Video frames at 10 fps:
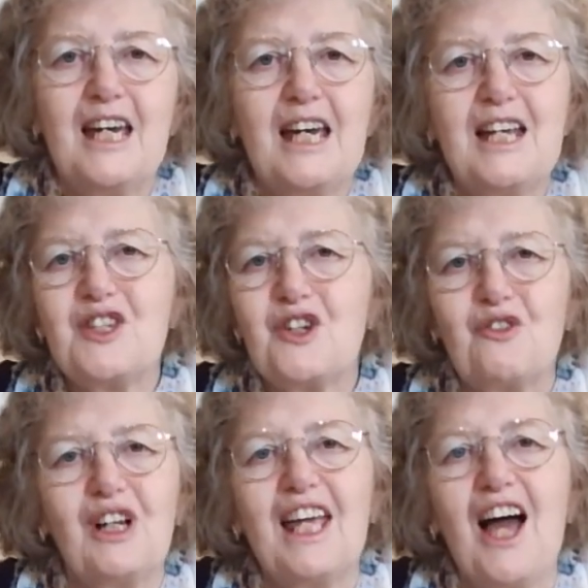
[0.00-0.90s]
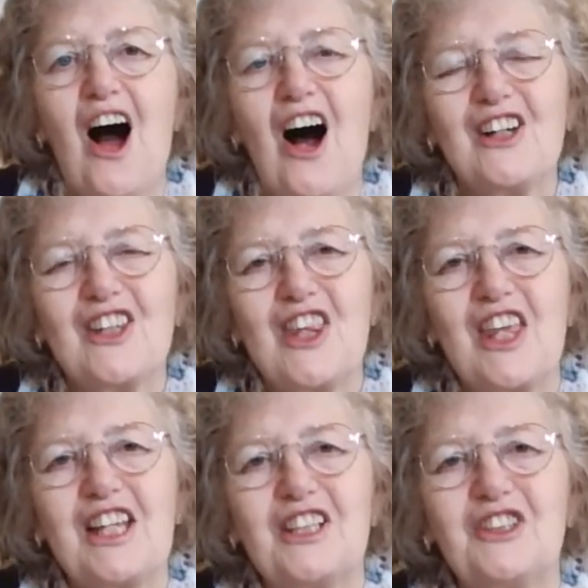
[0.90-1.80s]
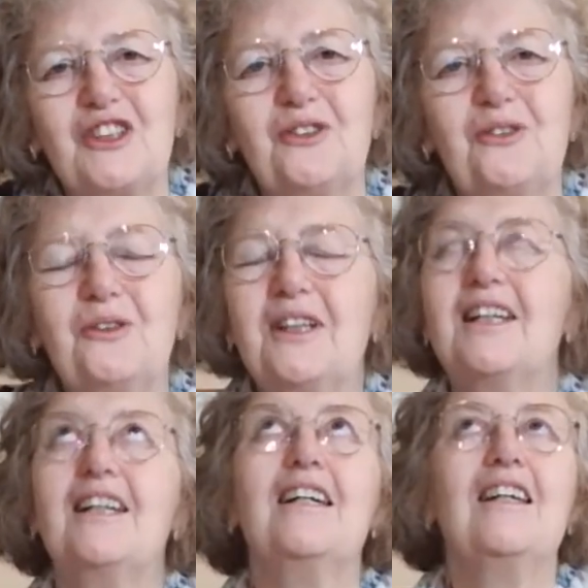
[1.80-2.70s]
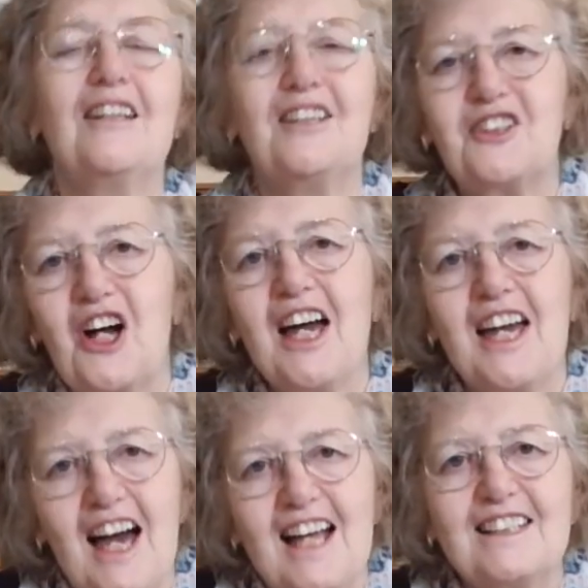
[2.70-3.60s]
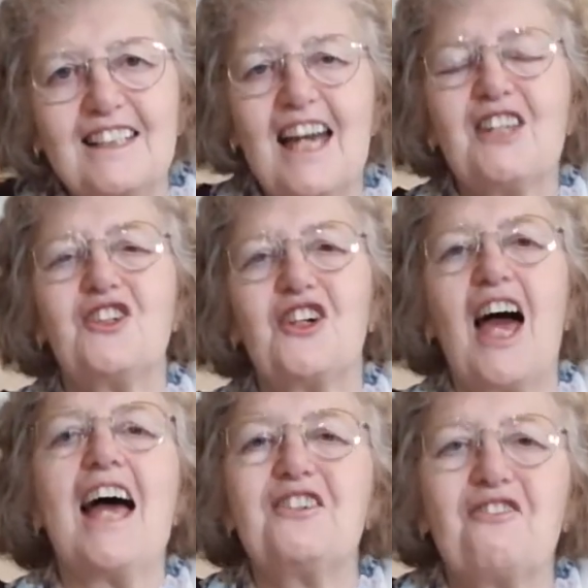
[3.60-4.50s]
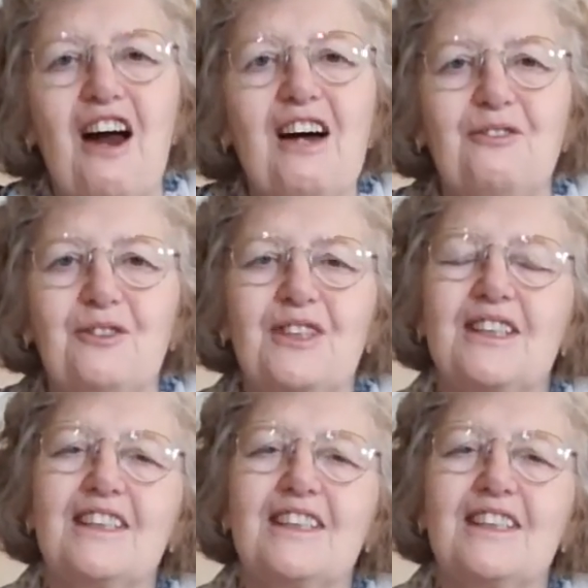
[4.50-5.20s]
It's a really hard thing to try and get your head round,